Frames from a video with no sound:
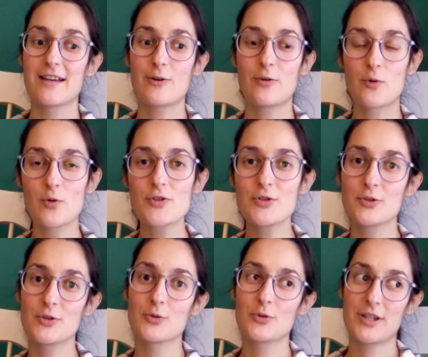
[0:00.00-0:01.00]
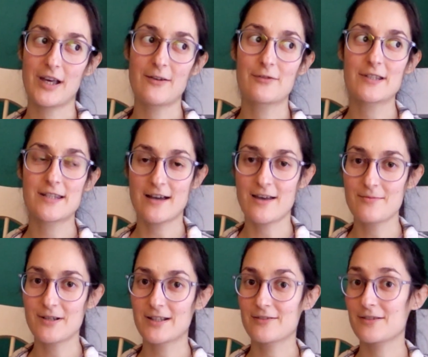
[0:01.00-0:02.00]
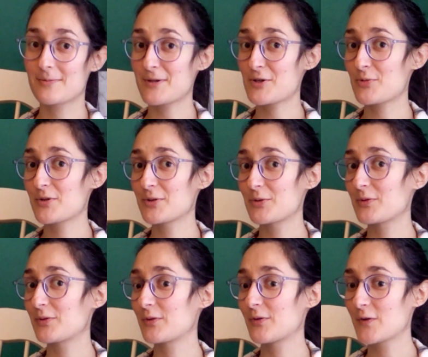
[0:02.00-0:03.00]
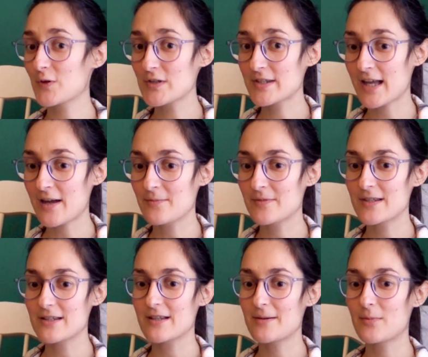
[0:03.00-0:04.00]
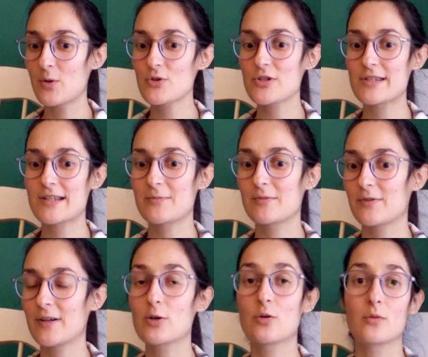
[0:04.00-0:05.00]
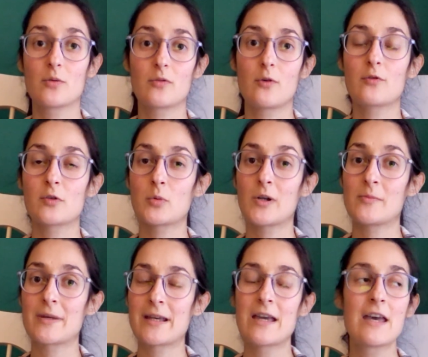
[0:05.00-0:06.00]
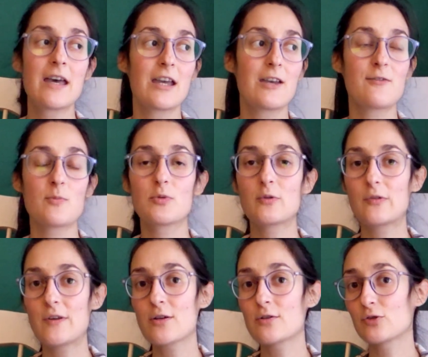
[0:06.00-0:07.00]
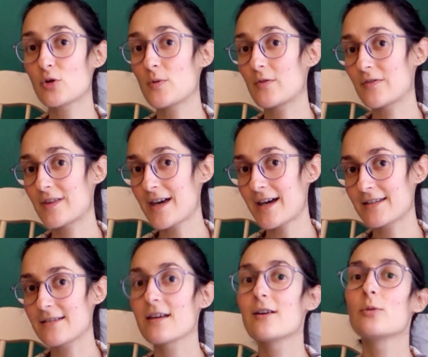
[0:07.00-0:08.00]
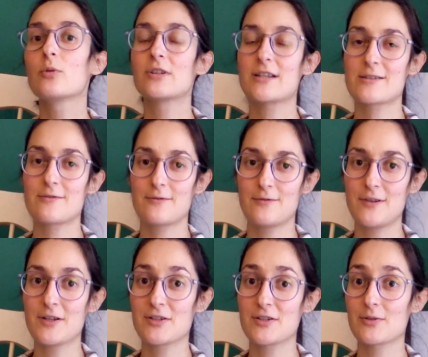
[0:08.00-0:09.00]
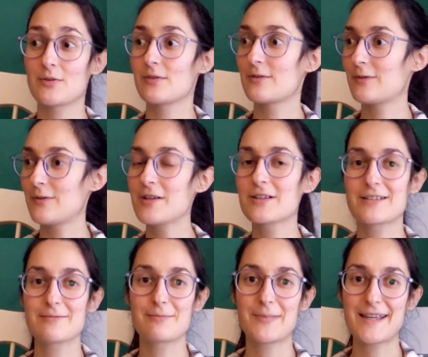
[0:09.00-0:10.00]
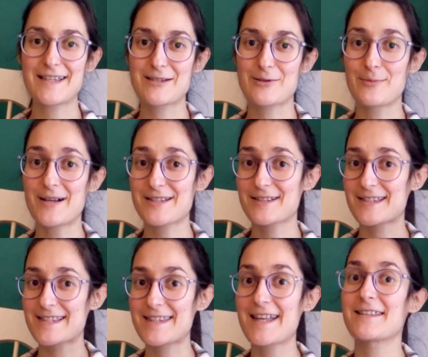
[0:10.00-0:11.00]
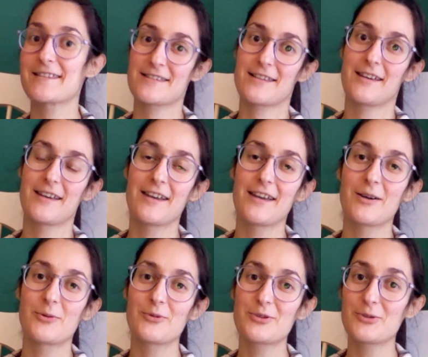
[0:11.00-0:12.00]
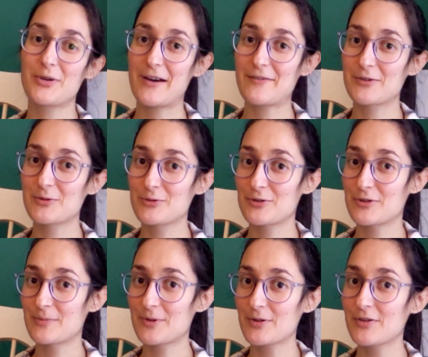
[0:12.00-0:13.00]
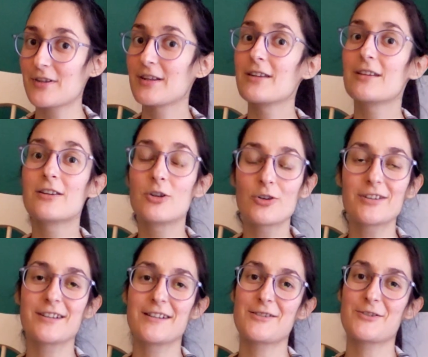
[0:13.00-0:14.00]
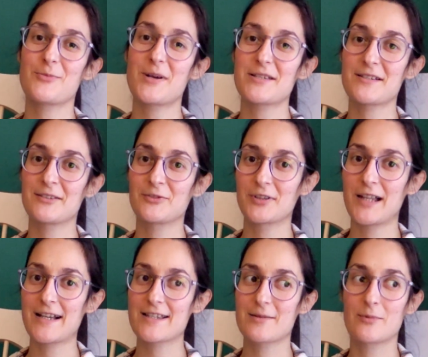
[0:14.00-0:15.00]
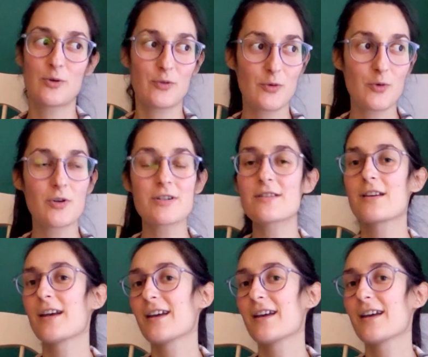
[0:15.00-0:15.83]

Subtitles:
Of course, you don't do it every time, and especially when you do it for the first time, the emotions can be very overwhelming. If you put fear on top of that, what does fear do? Fear makes your muscles tense. What do you have to do during birth? Not tense your muscle and relax them, of course.